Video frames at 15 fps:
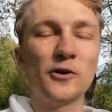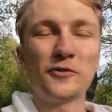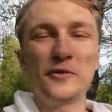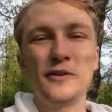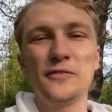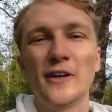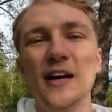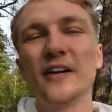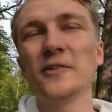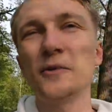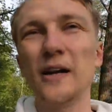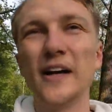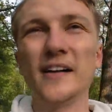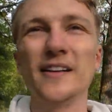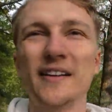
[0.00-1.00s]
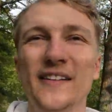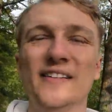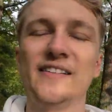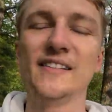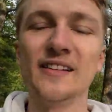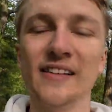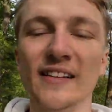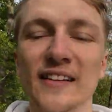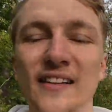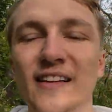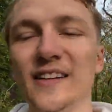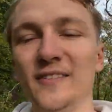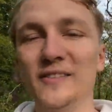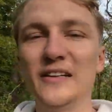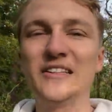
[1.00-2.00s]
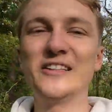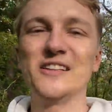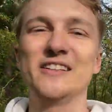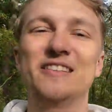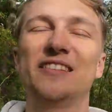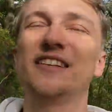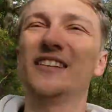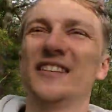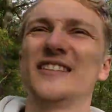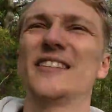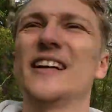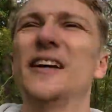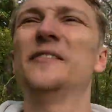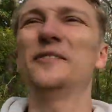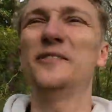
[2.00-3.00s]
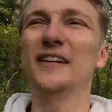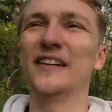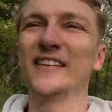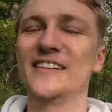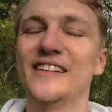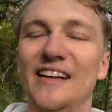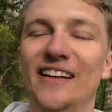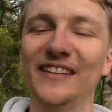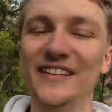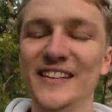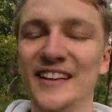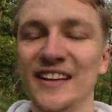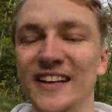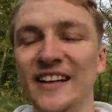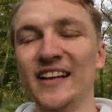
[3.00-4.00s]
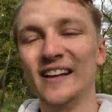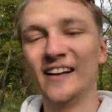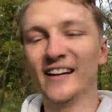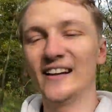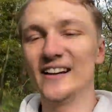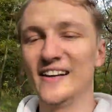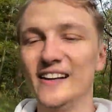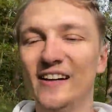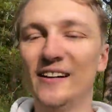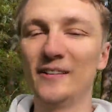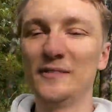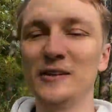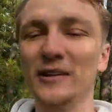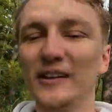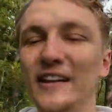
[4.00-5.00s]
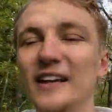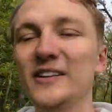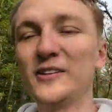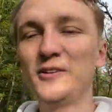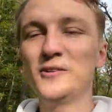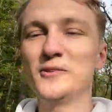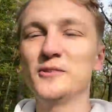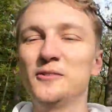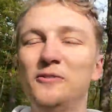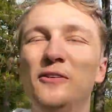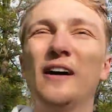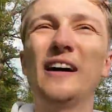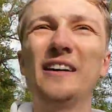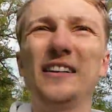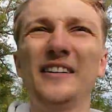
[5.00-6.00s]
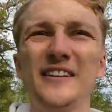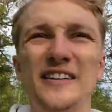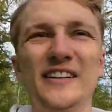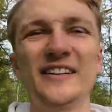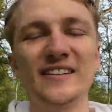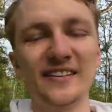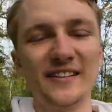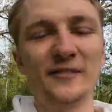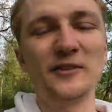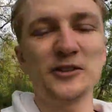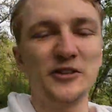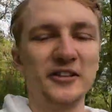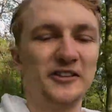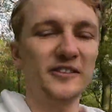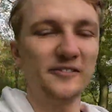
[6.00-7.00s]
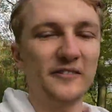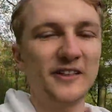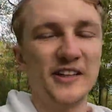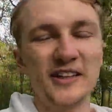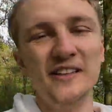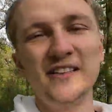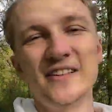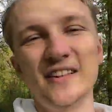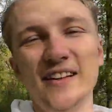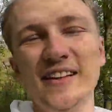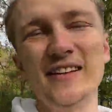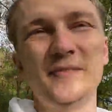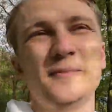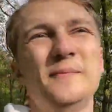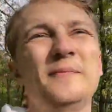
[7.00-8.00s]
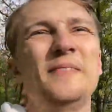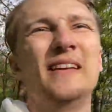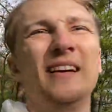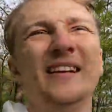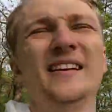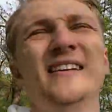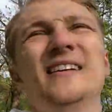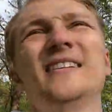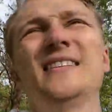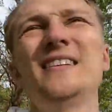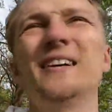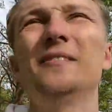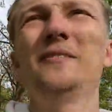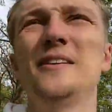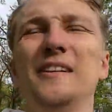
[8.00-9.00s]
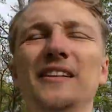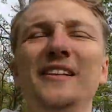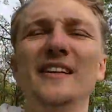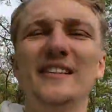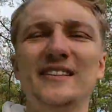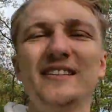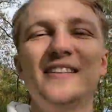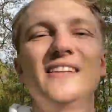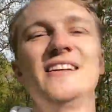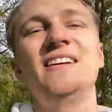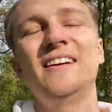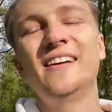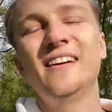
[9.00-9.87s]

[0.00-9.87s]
with Iran, which is something that will get you fired in Washington very easily. Something that's